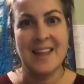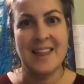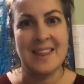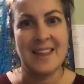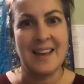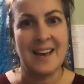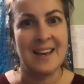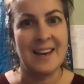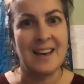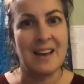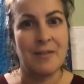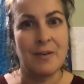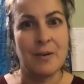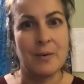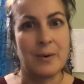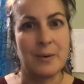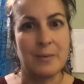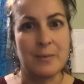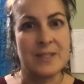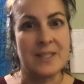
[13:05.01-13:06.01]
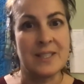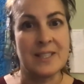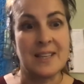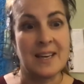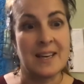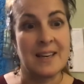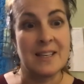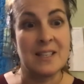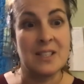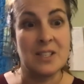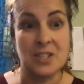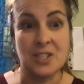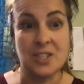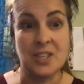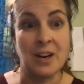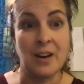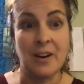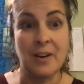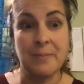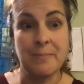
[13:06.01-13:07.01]
that everyone was excited to
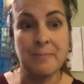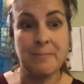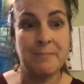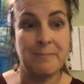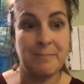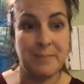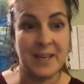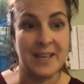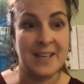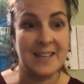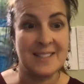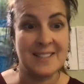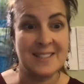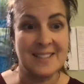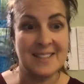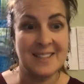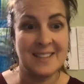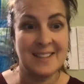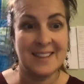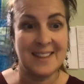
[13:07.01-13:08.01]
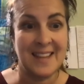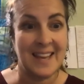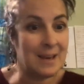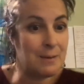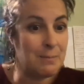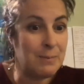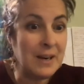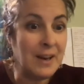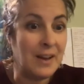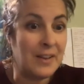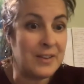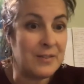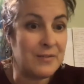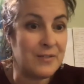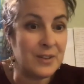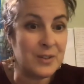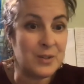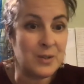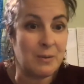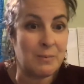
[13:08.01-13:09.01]
share because they had been on the
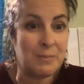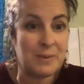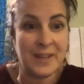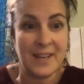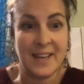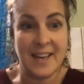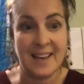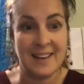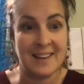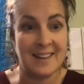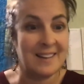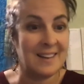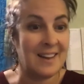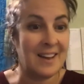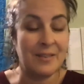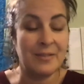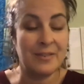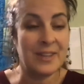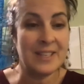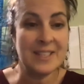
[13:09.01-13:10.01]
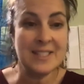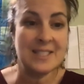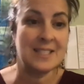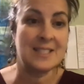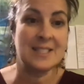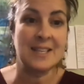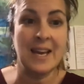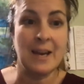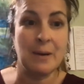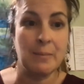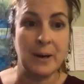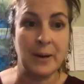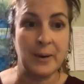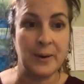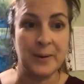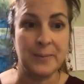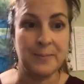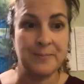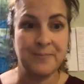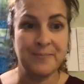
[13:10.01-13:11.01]
field trip and they had a lot of things to say about
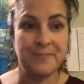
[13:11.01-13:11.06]
it.